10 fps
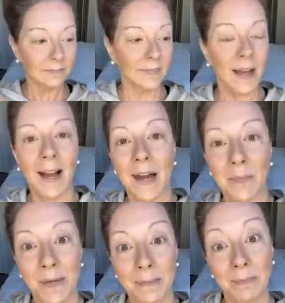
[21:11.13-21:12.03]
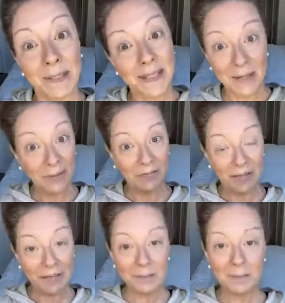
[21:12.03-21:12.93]
I gotta bust out the
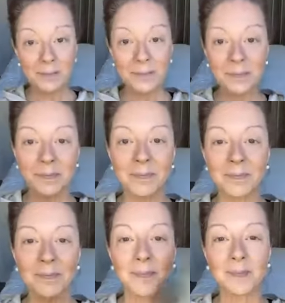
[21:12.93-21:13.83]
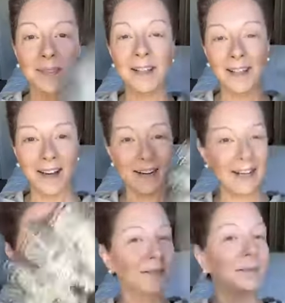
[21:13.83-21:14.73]
fan. All
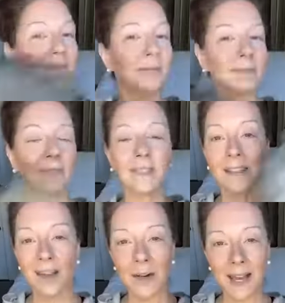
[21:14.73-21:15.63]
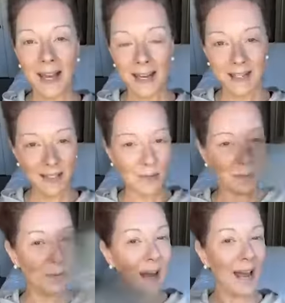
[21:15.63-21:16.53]
right, go ahead and
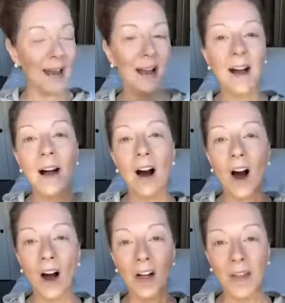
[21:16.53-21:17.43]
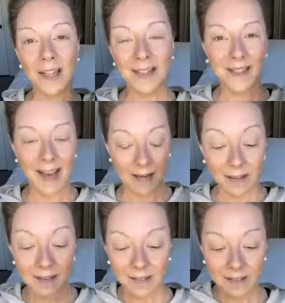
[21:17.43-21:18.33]
spray all that set.
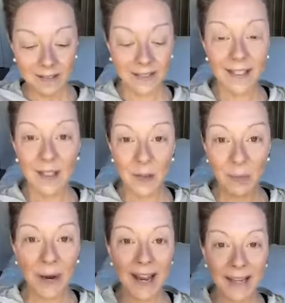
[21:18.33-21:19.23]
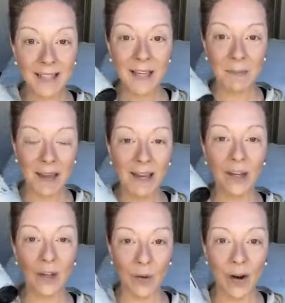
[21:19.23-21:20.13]
This spray is gonna make
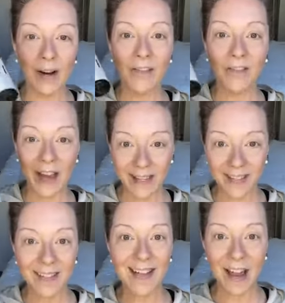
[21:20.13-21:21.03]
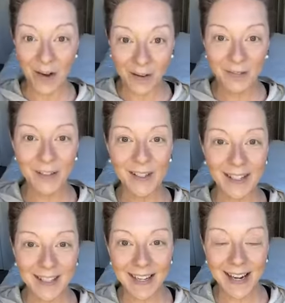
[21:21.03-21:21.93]
your face stay on for
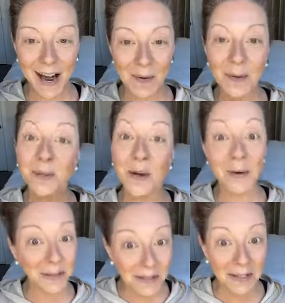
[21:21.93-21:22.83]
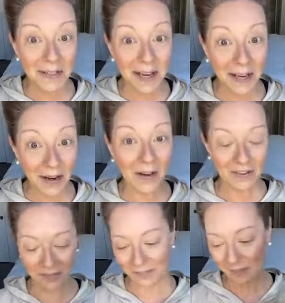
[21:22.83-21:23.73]
16 hours or until you take it off.